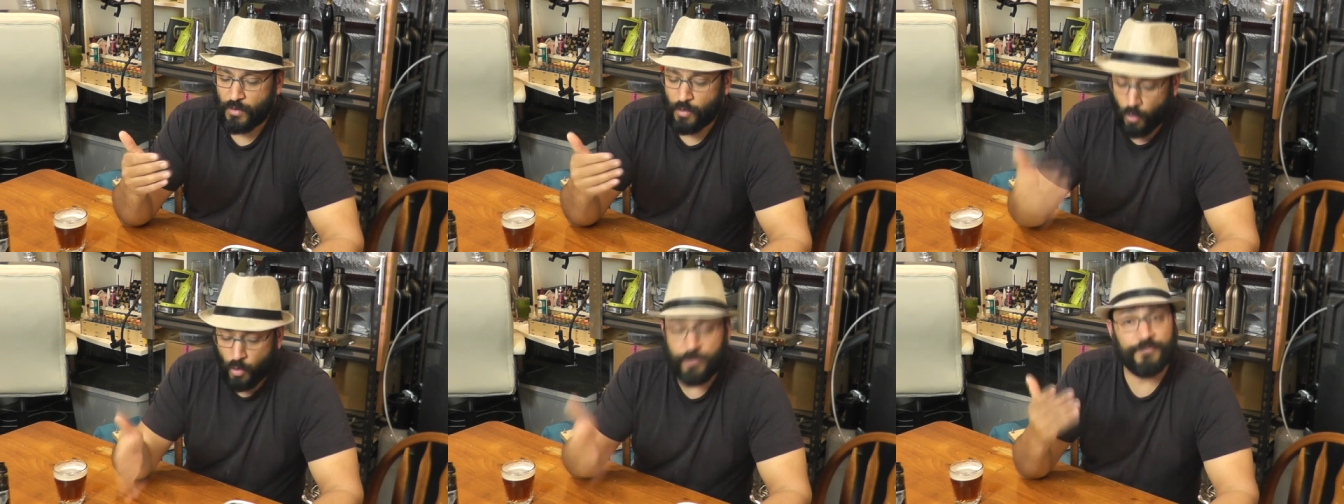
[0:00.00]

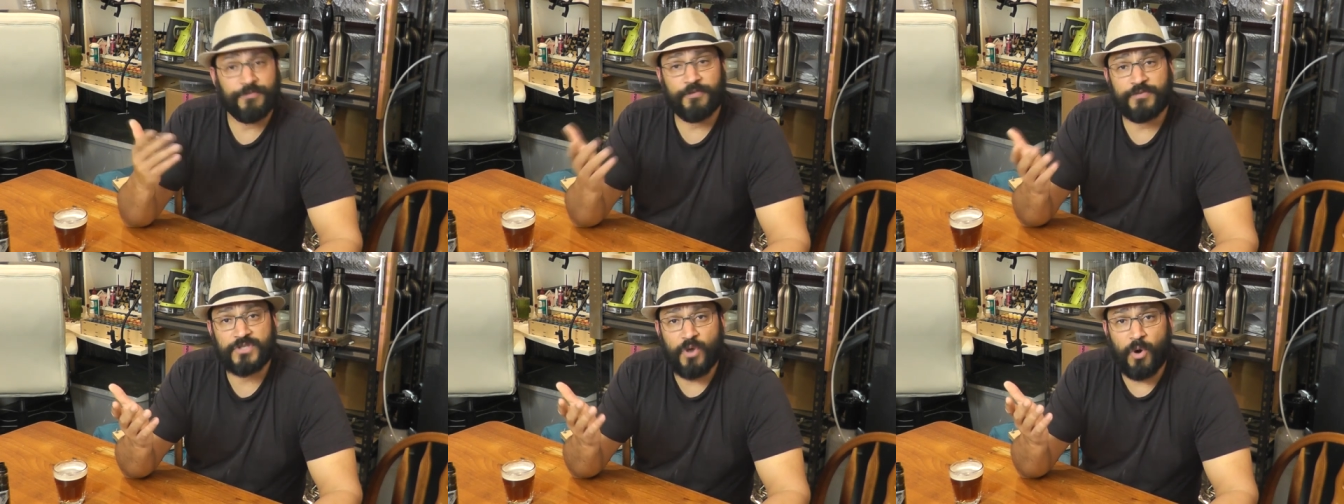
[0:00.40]
or if
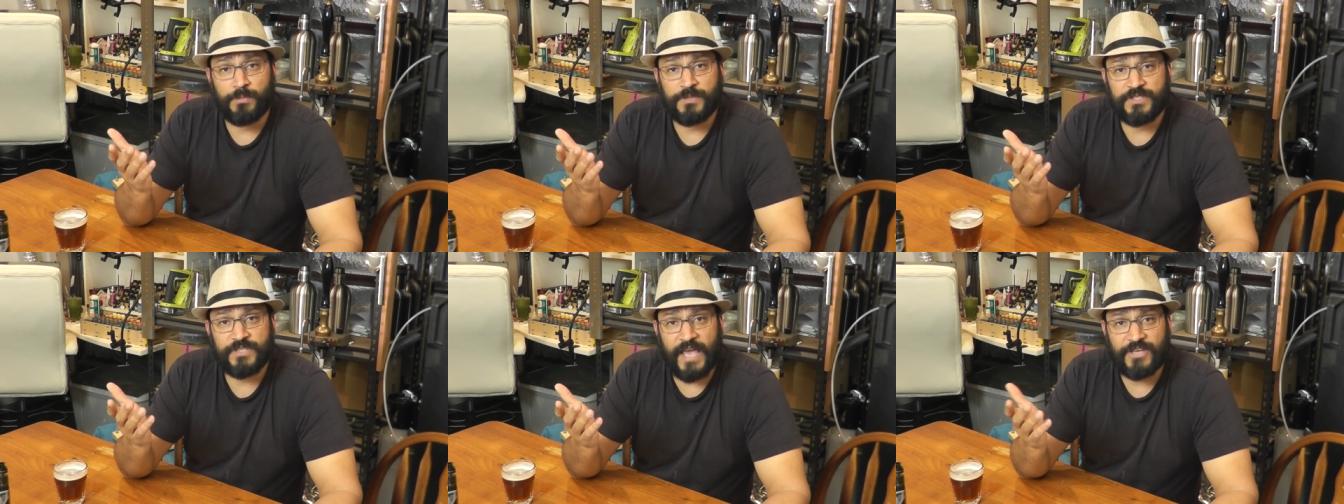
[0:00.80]
the
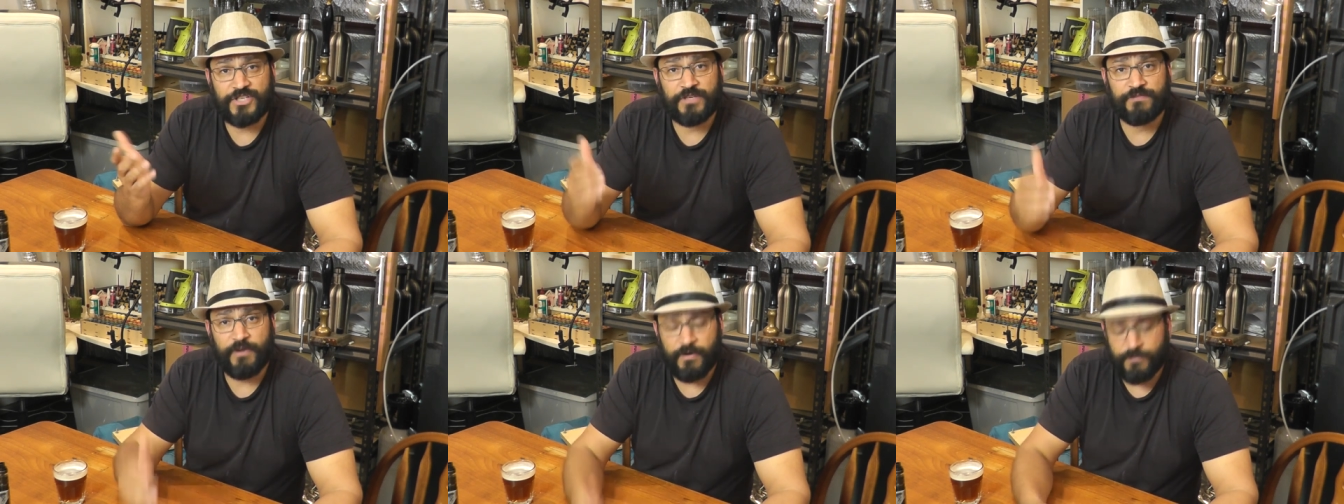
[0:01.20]
sculpture is
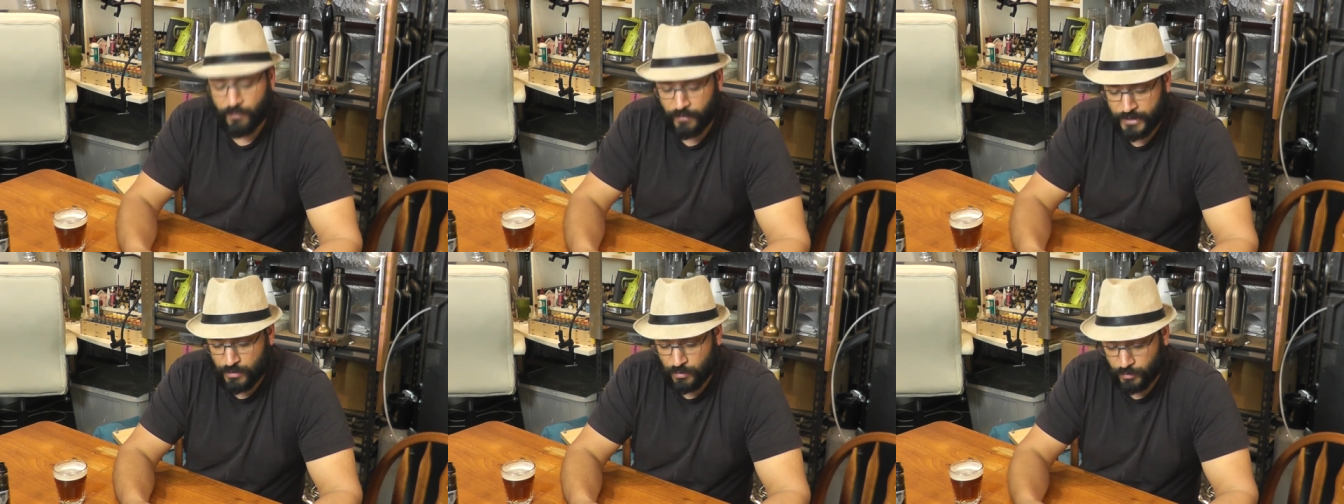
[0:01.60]
actually very,
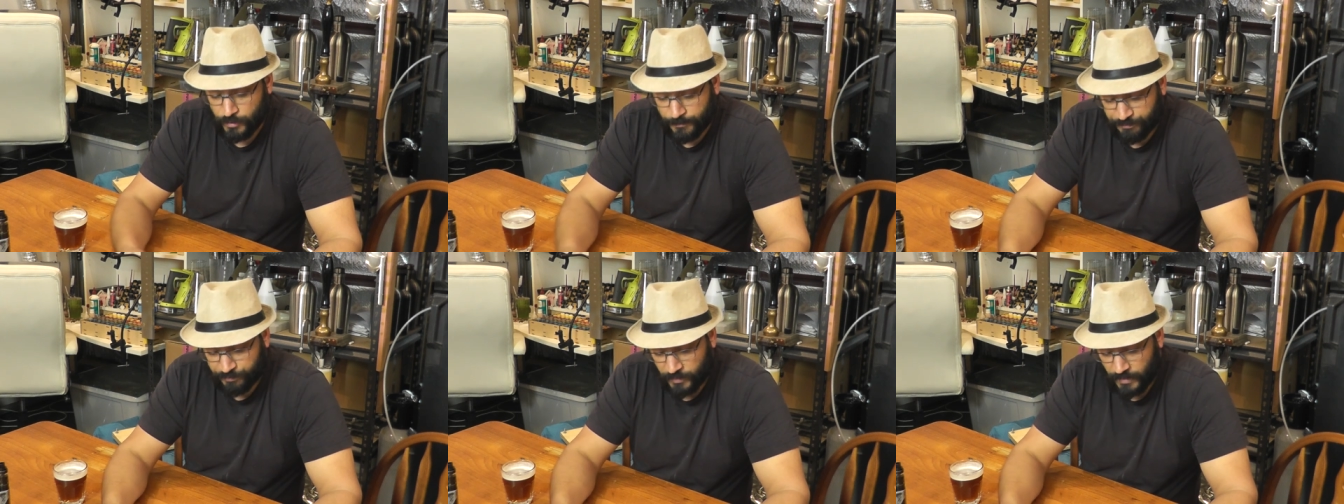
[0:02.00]
very
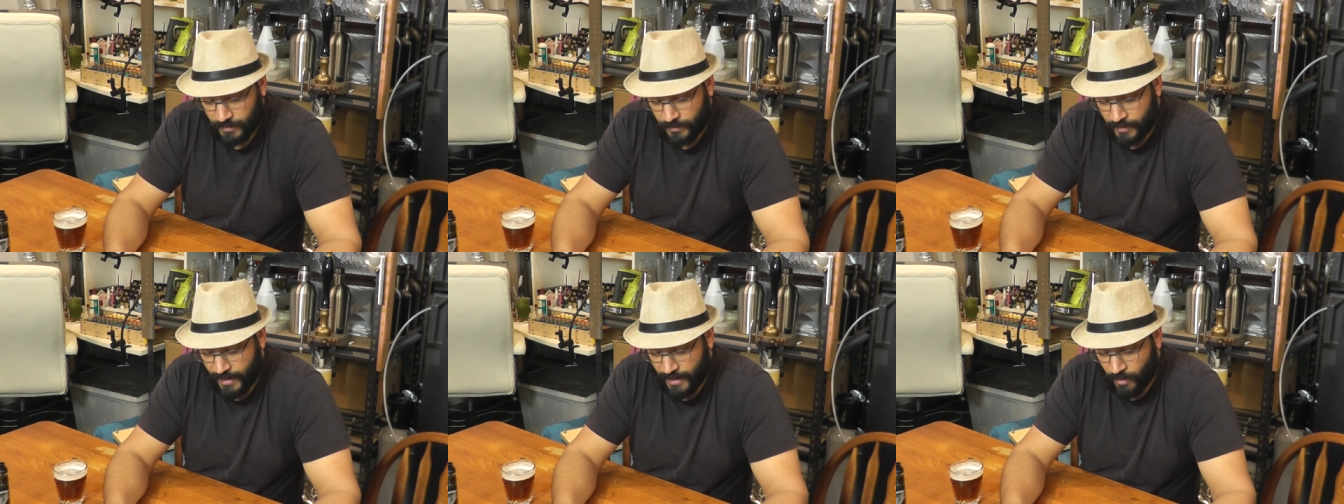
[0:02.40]
good.
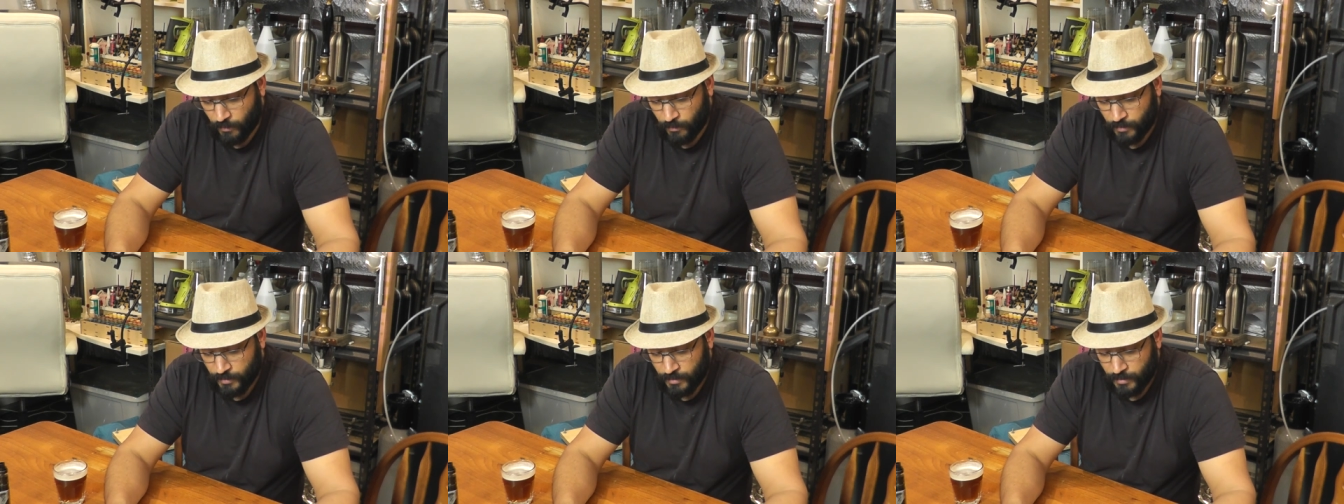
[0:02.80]
Now,